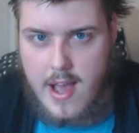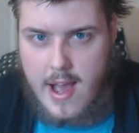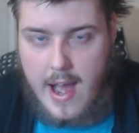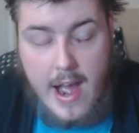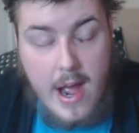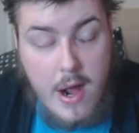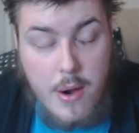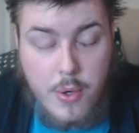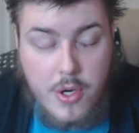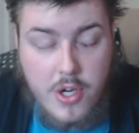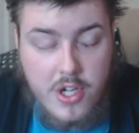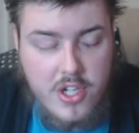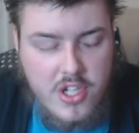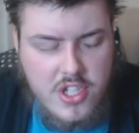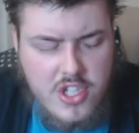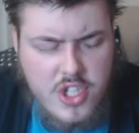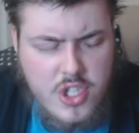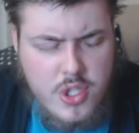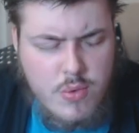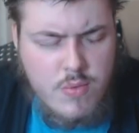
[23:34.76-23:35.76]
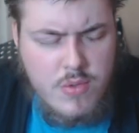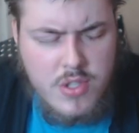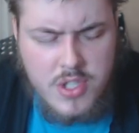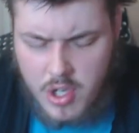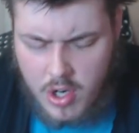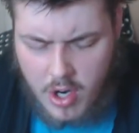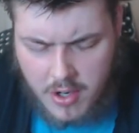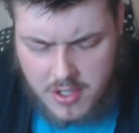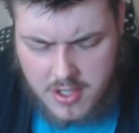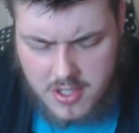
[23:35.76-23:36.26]
How can you
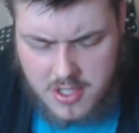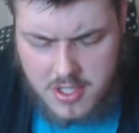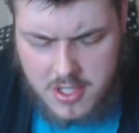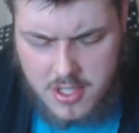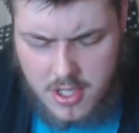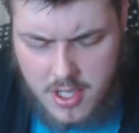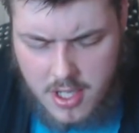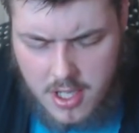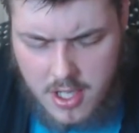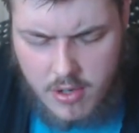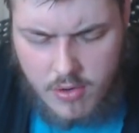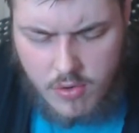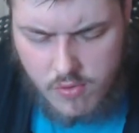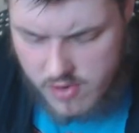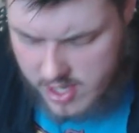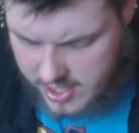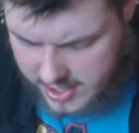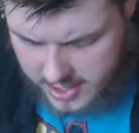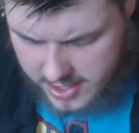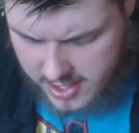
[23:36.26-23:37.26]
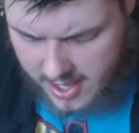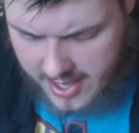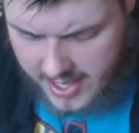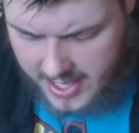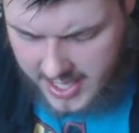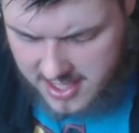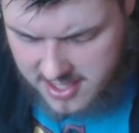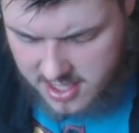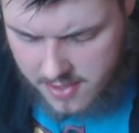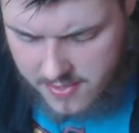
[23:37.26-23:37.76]
not
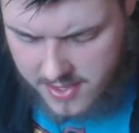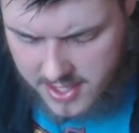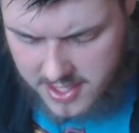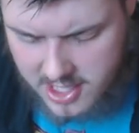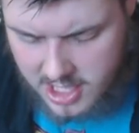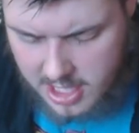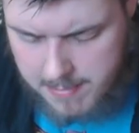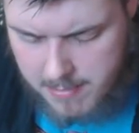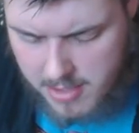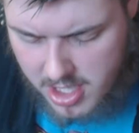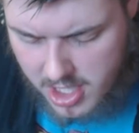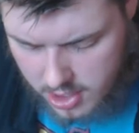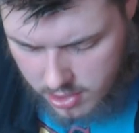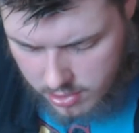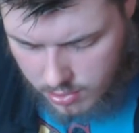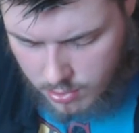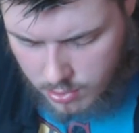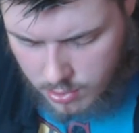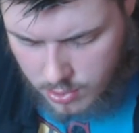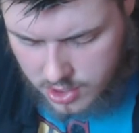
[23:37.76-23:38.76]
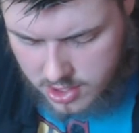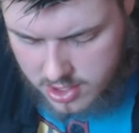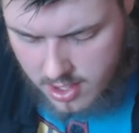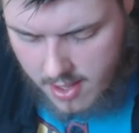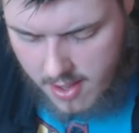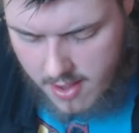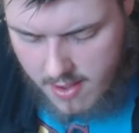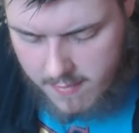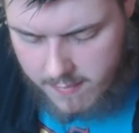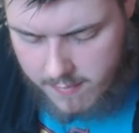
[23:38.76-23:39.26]
recognize that this can be used
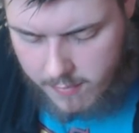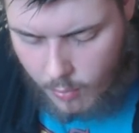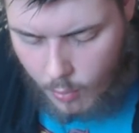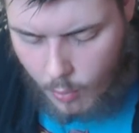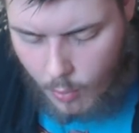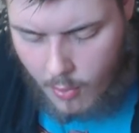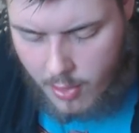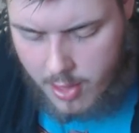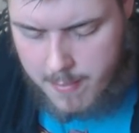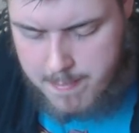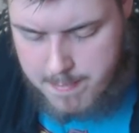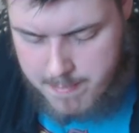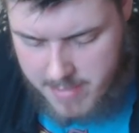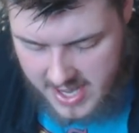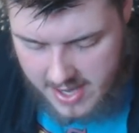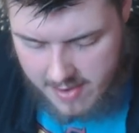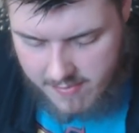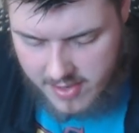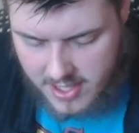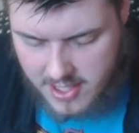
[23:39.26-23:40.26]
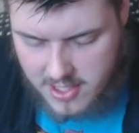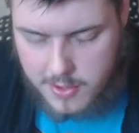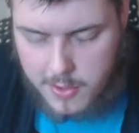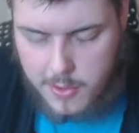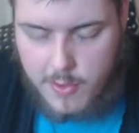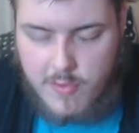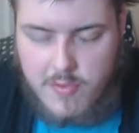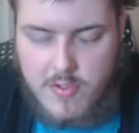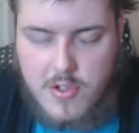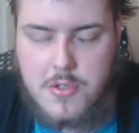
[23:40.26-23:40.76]
for the benefit
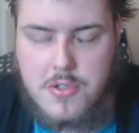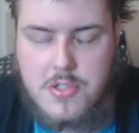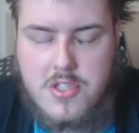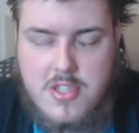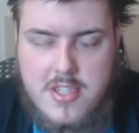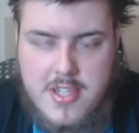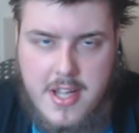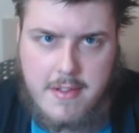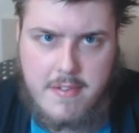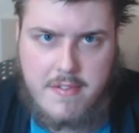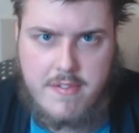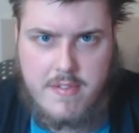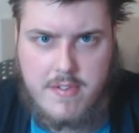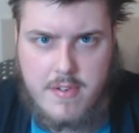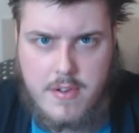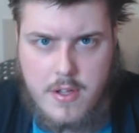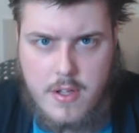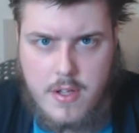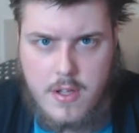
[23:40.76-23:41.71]
of yourself?